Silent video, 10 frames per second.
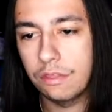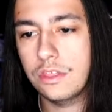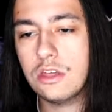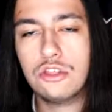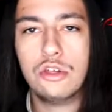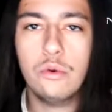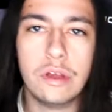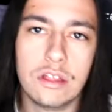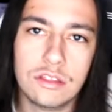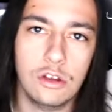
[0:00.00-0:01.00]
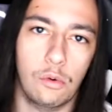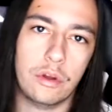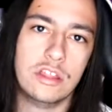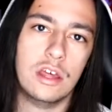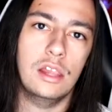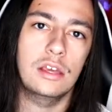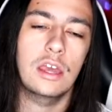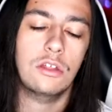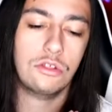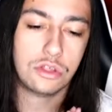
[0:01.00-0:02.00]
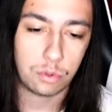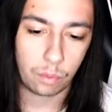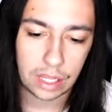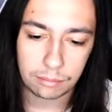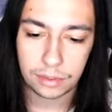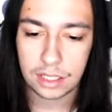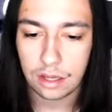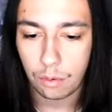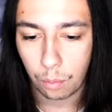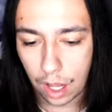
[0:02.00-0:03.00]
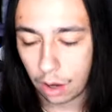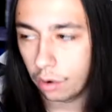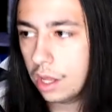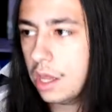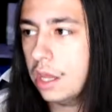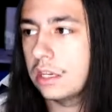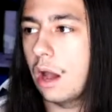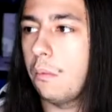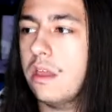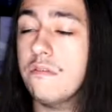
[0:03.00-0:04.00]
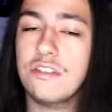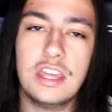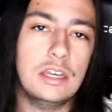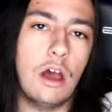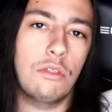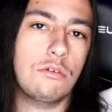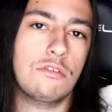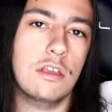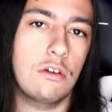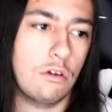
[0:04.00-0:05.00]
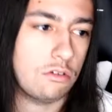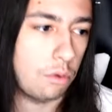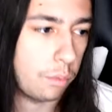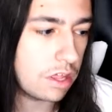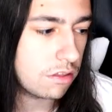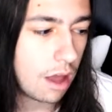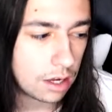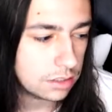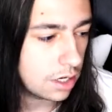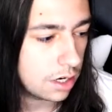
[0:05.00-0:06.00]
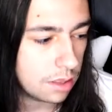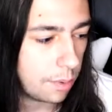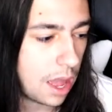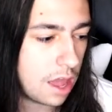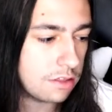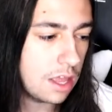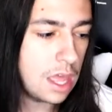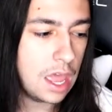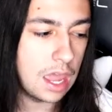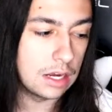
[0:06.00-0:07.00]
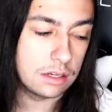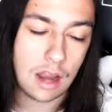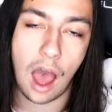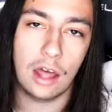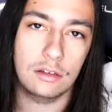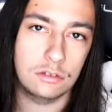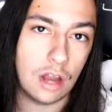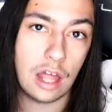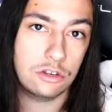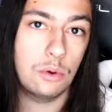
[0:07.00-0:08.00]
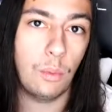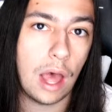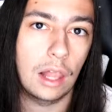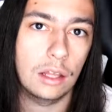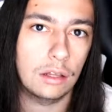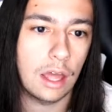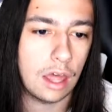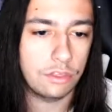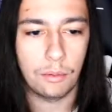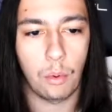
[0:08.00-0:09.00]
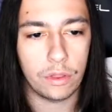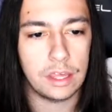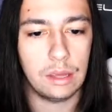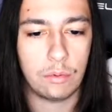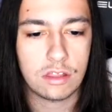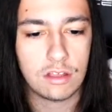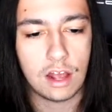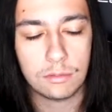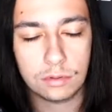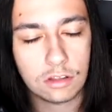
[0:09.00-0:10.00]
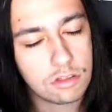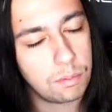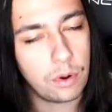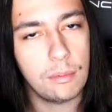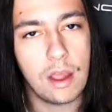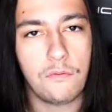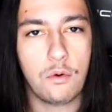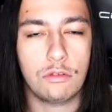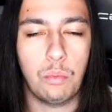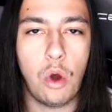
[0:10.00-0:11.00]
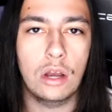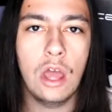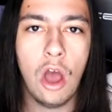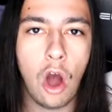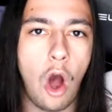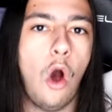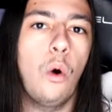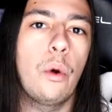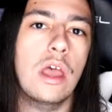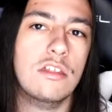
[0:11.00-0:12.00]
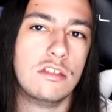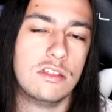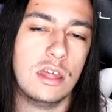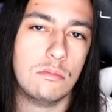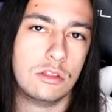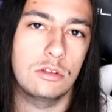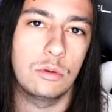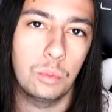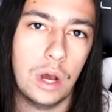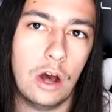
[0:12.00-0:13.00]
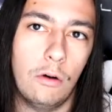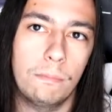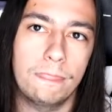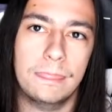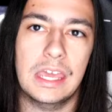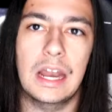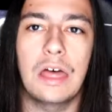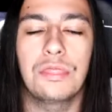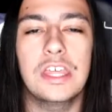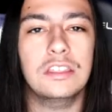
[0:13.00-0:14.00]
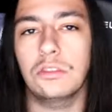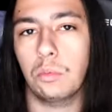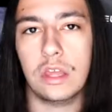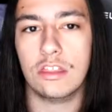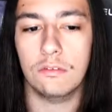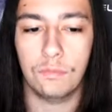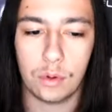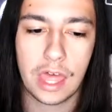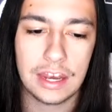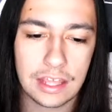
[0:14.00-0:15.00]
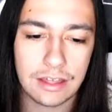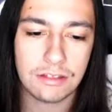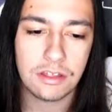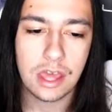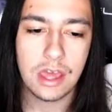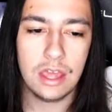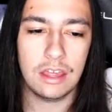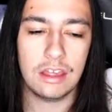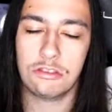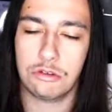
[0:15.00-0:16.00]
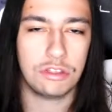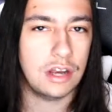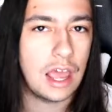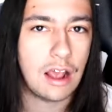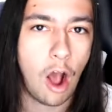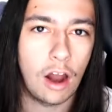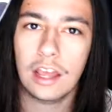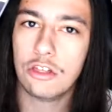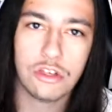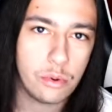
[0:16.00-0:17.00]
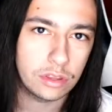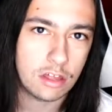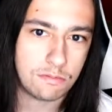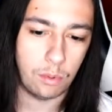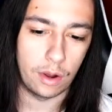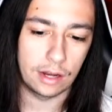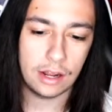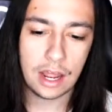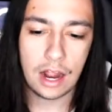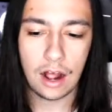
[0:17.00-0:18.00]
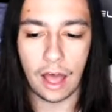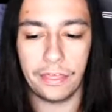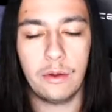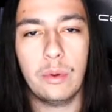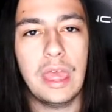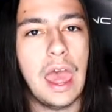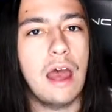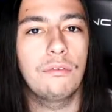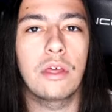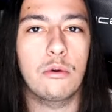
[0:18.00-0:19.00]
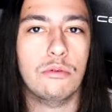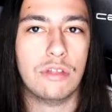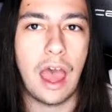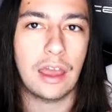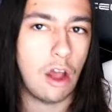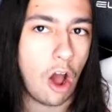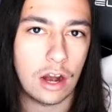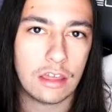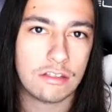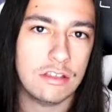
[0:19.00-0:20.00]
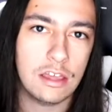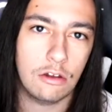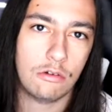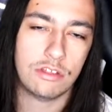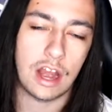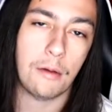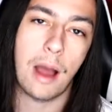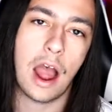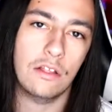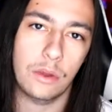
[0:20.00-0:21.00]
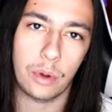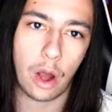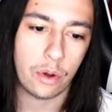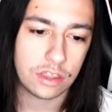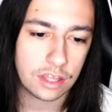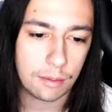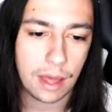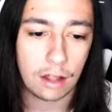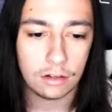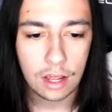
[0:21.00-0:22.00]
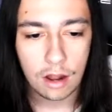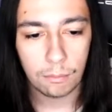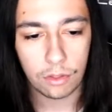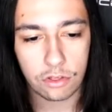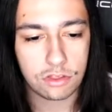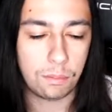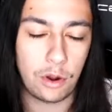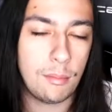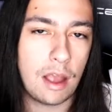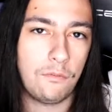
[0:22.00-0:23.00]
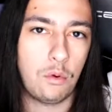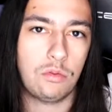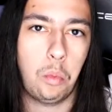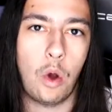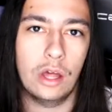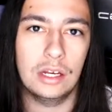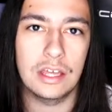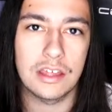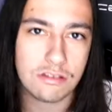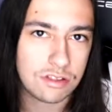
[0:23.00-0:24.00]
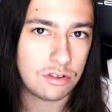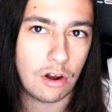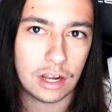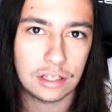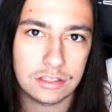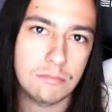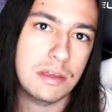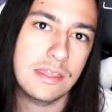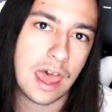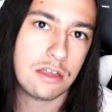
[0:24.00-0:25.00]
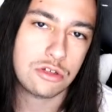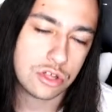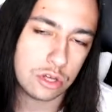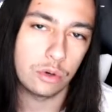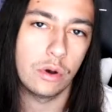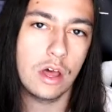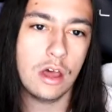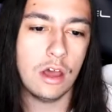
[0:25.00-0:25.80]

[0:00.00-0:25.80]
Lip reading: this shoe is still reselling extremely well. Now, we have seen other sneakers restock a ton in the past and not do well the more they get restocked. But the Supreme Air Force One always seems to do well. And I think the reason for that is it's just an iconic shoe at this point. I think we have those iconic sneakers in our mind that we always think about, but the Supreme Air Force One is starting to be that shoe.